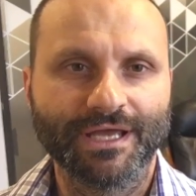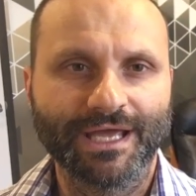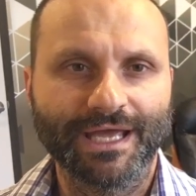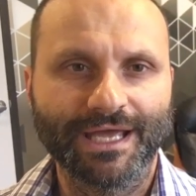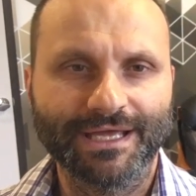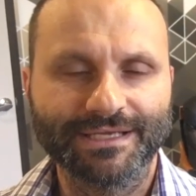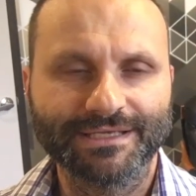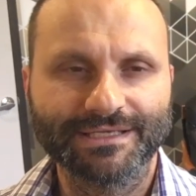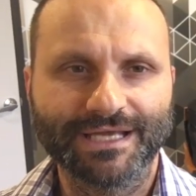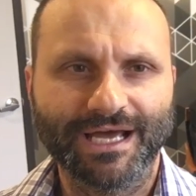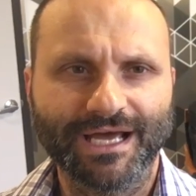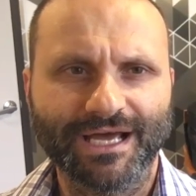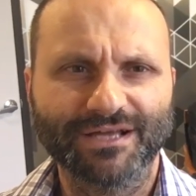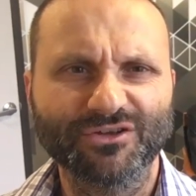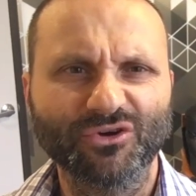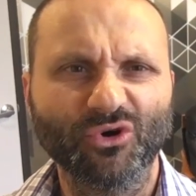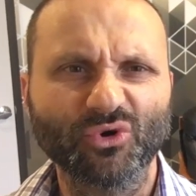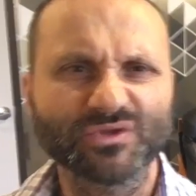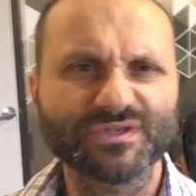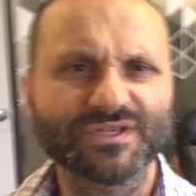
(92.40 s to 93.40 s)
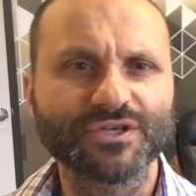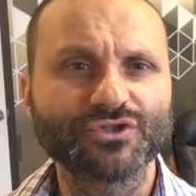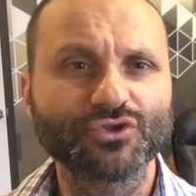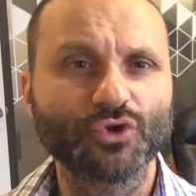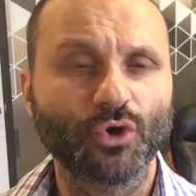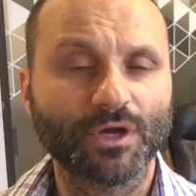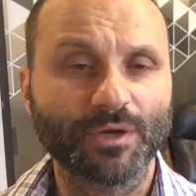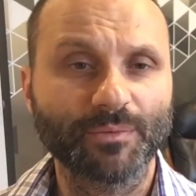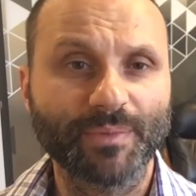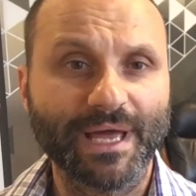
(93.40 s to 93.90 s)
and also
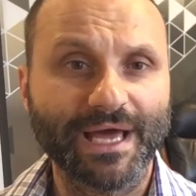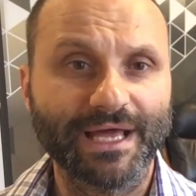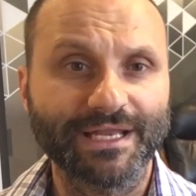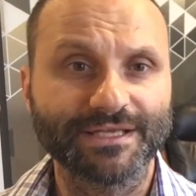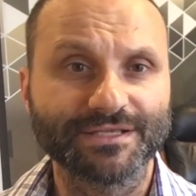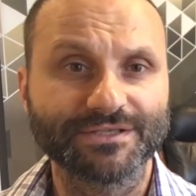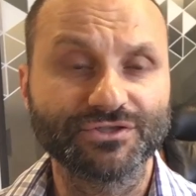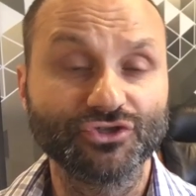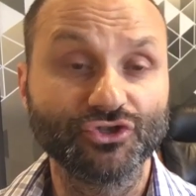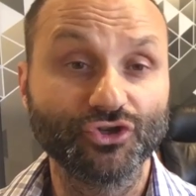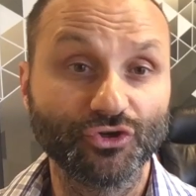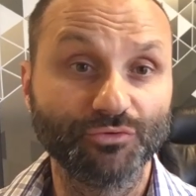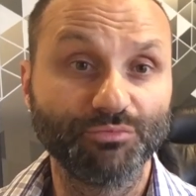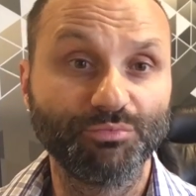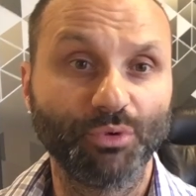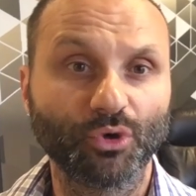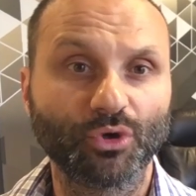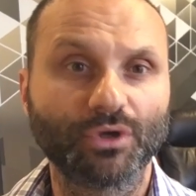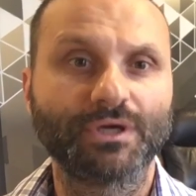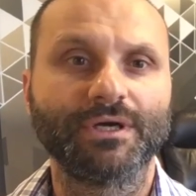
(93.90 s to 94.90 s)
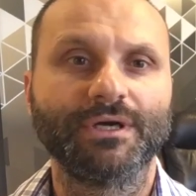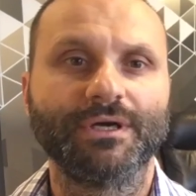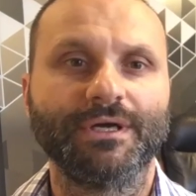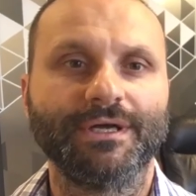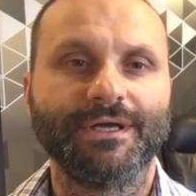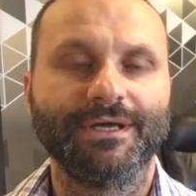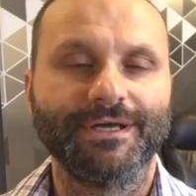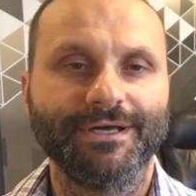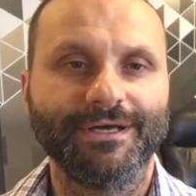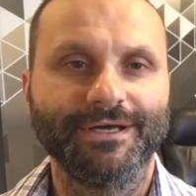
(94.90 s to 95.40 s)
talk about his new book
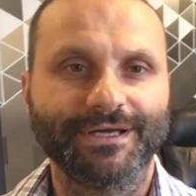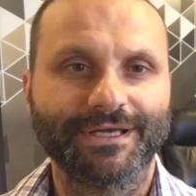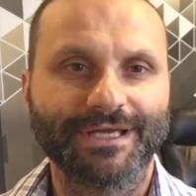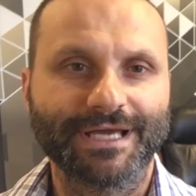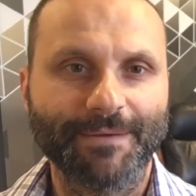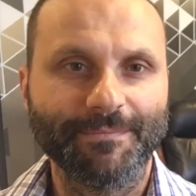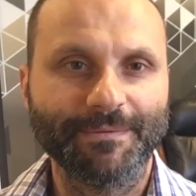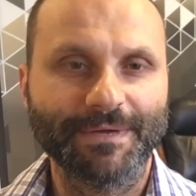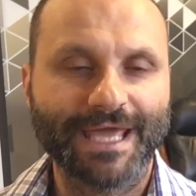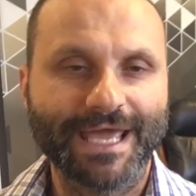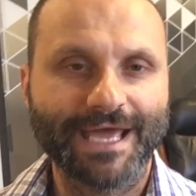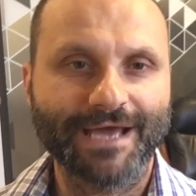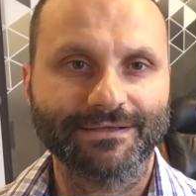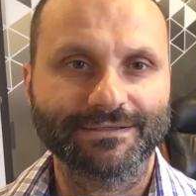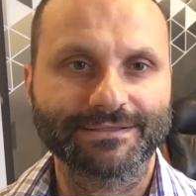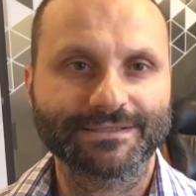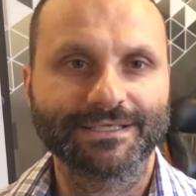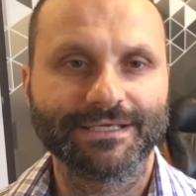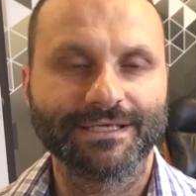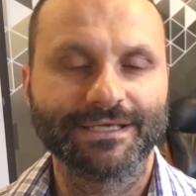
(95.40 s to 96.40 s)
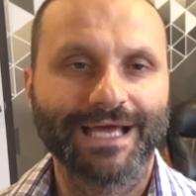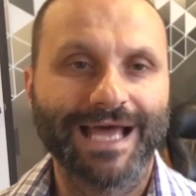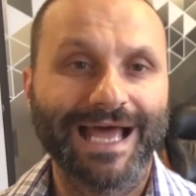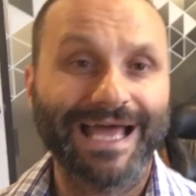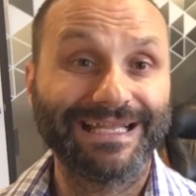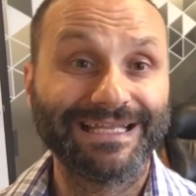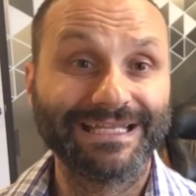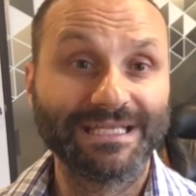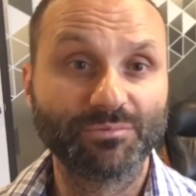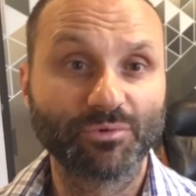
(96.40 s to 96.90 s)
coming out,
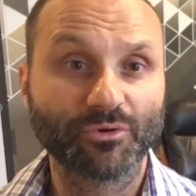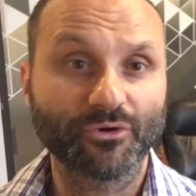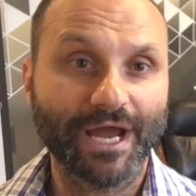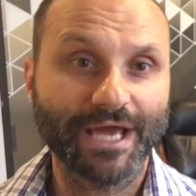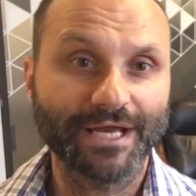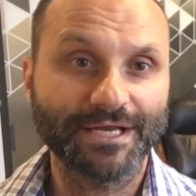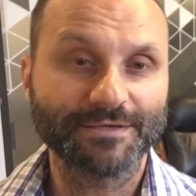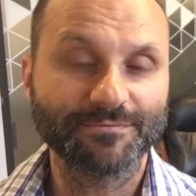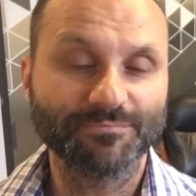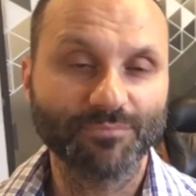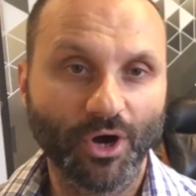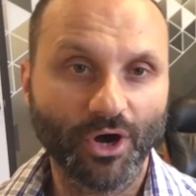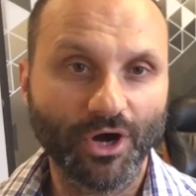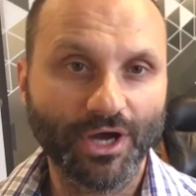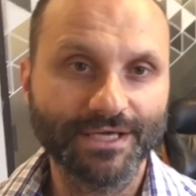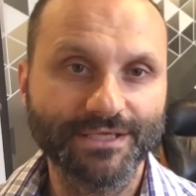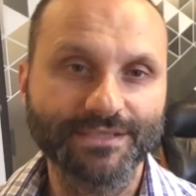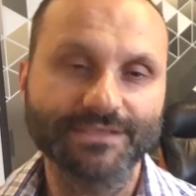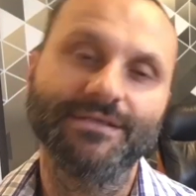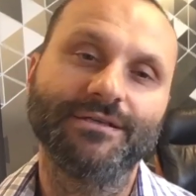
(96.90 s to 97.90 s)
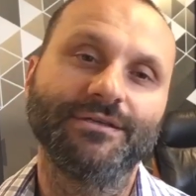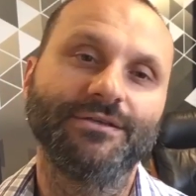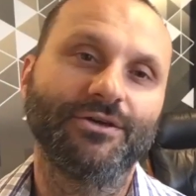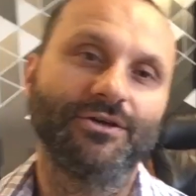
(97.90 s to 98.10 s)
A Liberated Mind.